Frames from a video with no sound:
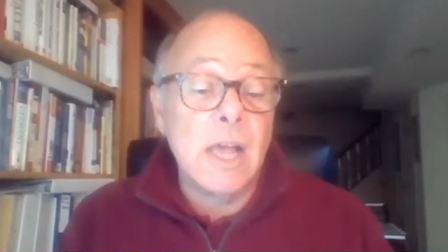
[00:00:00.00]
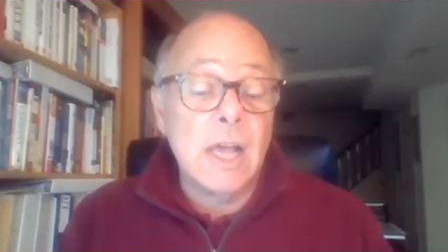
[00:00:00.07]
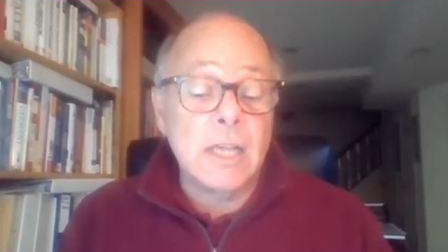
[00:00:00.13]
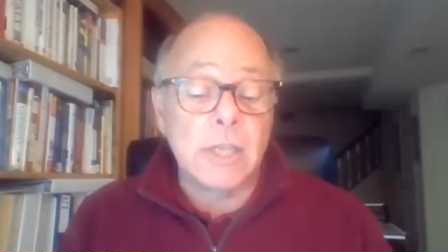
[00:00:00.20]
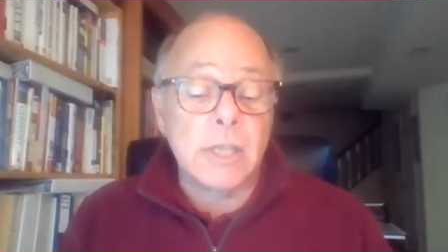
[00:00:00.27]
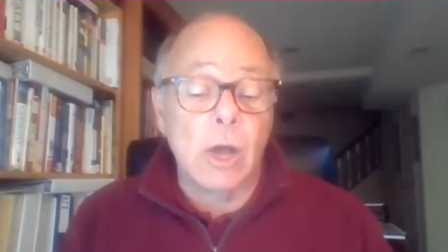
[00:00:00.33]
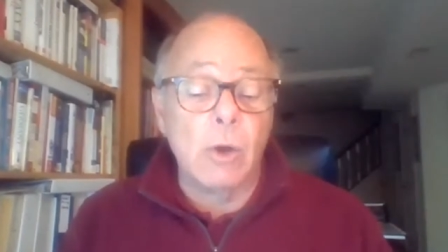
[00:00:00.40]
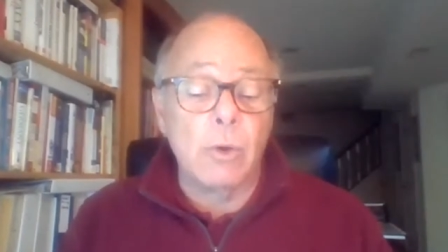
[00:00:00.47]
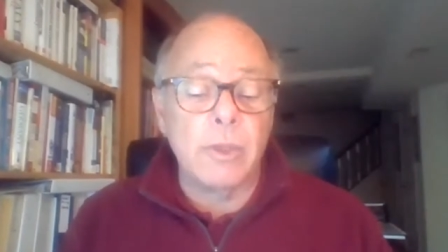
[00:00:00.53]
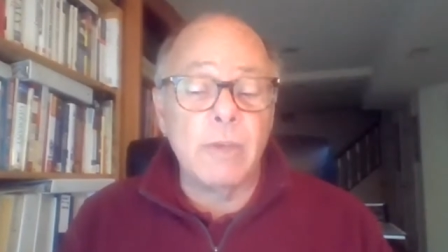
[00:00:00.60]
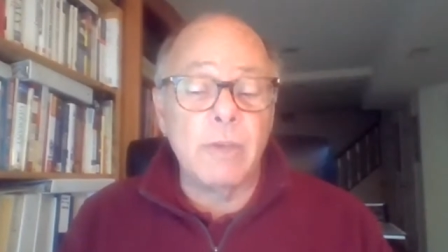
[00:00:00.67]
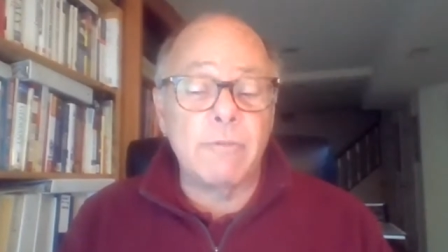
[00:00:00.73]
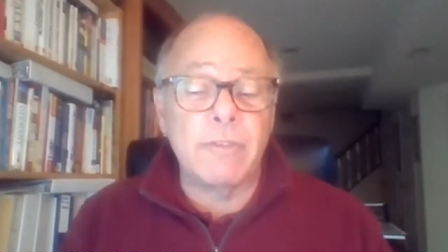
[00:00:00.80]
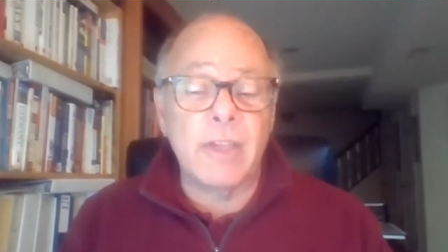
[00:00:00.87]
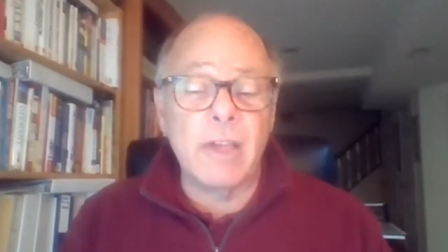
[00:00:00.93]
So
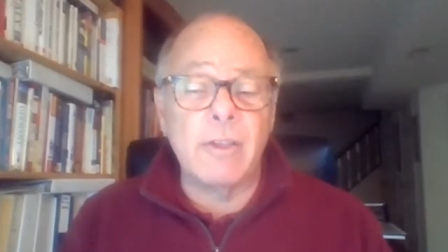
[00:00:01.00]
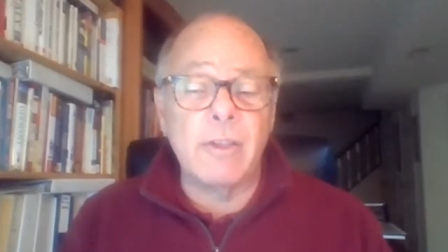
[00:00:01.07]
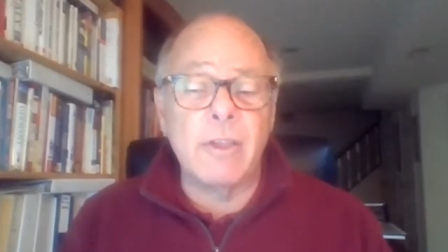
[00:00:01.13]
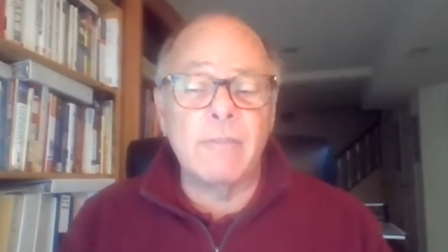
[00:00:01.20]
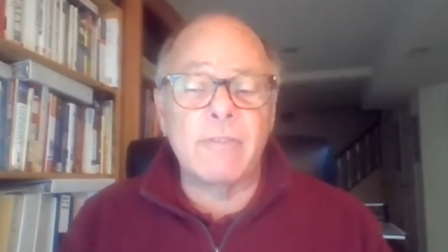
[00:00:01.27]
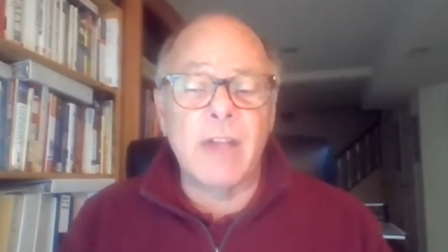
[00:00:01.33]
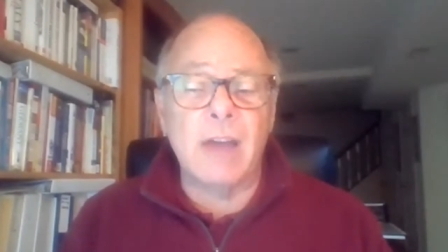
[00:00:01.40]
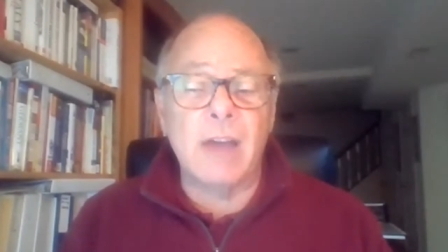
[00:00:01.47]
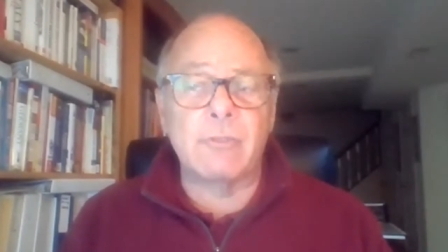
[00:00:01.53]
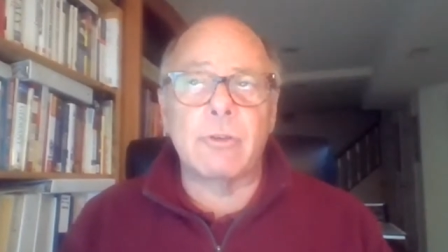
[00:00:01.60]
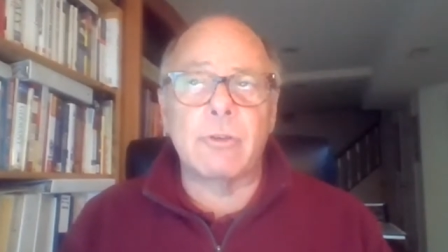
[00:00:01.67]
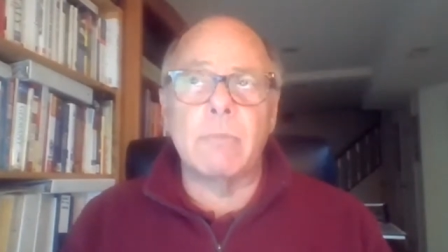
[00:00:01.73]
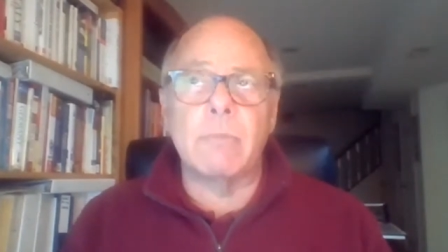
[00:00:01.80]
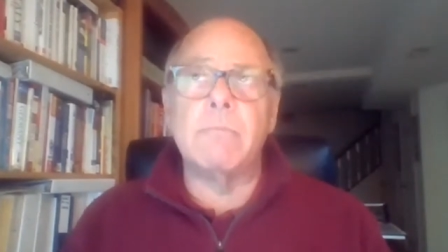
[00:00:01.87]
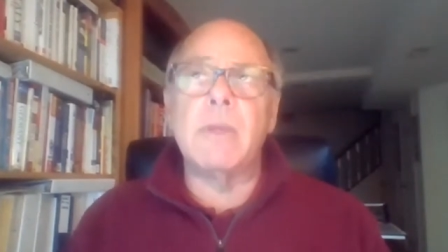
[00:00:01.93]
you've got
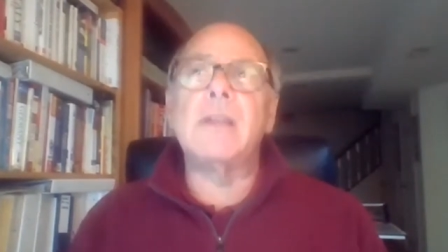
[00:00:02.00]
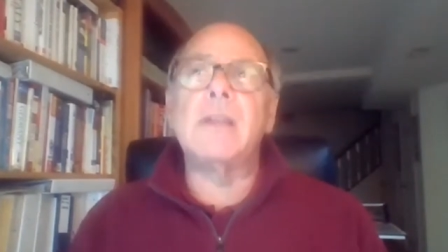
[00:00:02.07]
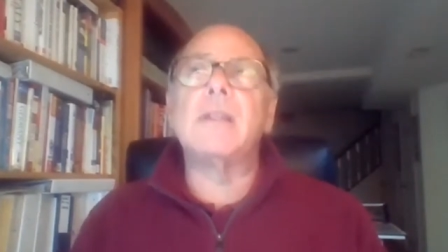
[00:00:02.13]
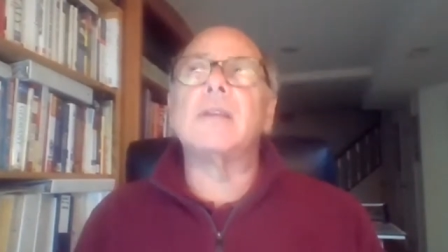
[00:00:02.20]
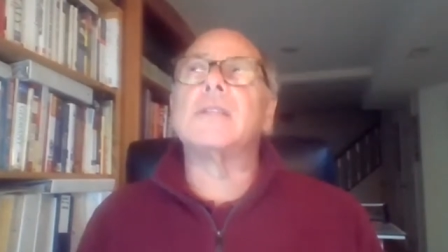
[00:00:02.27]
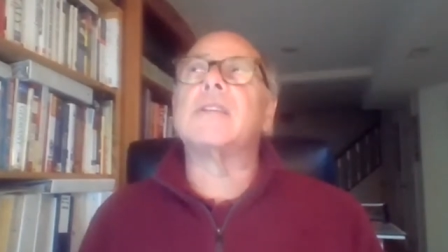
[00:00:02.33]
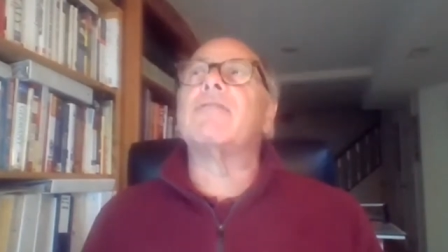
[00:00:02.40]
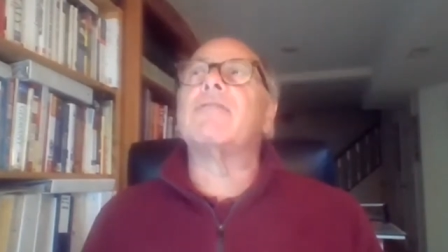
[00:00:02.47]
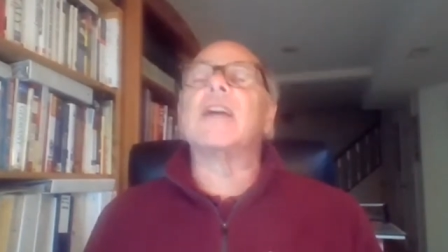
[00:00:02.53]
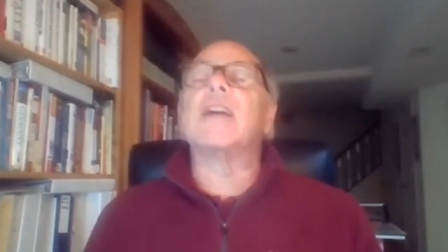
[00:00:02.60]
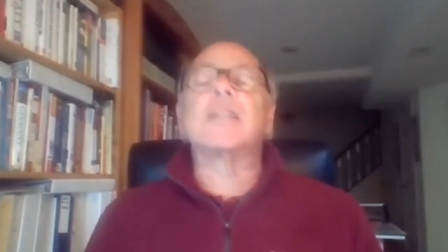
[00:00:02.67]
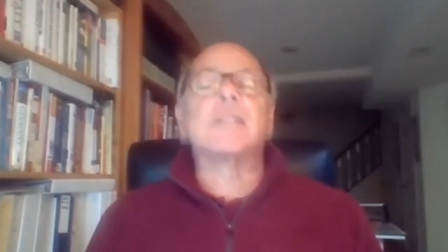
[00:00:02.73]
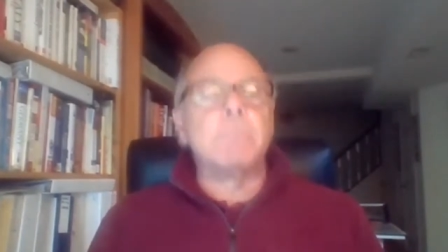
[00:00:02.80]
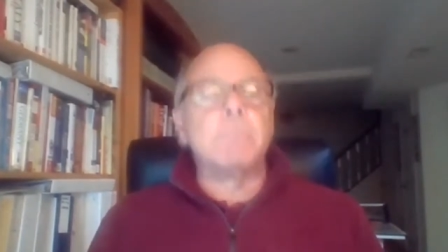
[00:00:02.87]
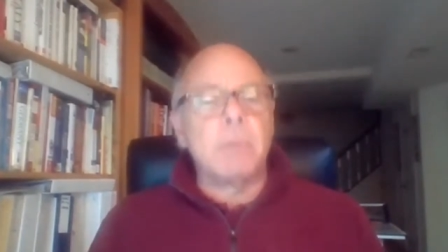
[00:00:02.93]
tremendous
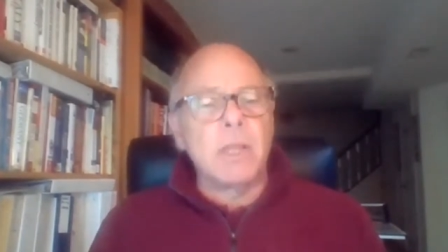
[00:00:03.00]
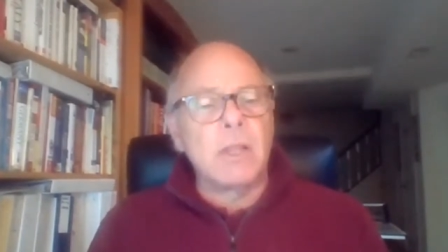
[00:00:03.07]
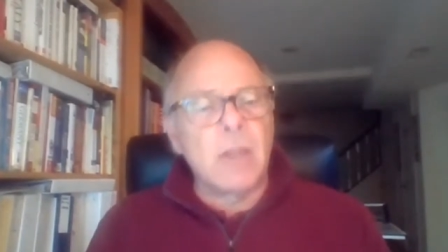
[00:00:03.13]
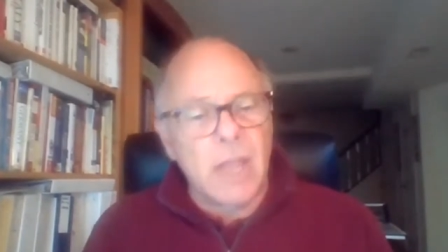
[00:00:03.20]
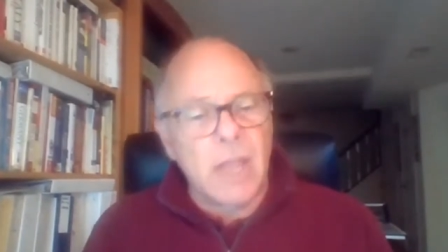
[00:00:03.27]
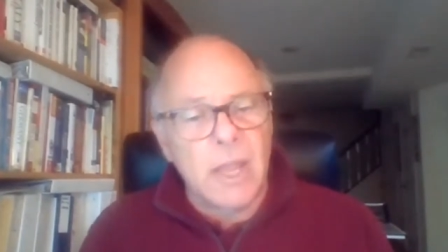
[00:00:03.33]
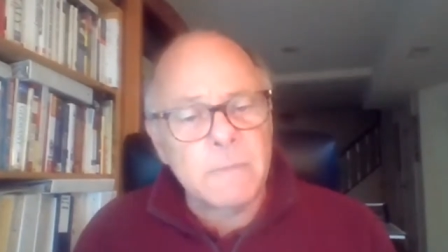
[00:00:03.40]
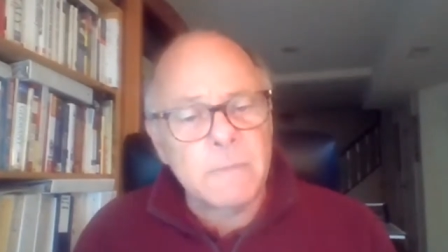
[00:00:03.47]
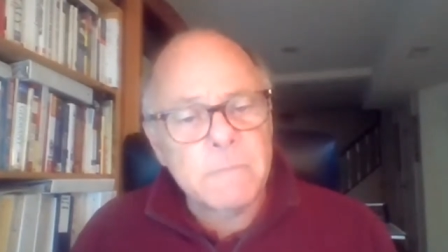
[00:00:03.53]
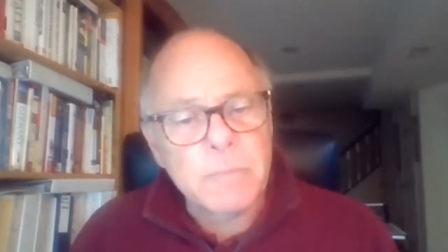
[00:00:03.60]
flexibility